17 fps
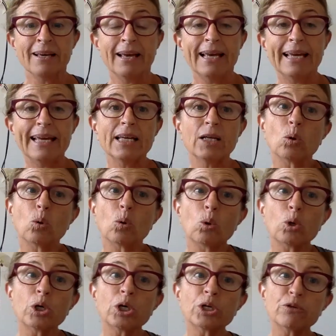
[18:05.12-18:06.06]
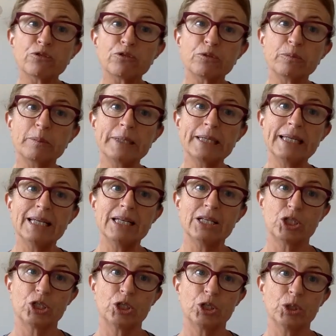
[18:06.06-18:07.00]
In order for me
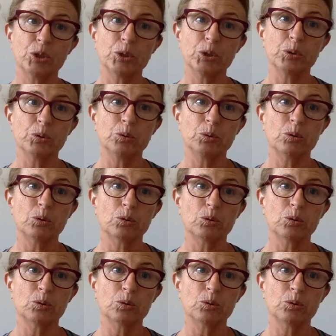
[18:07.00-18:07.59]
to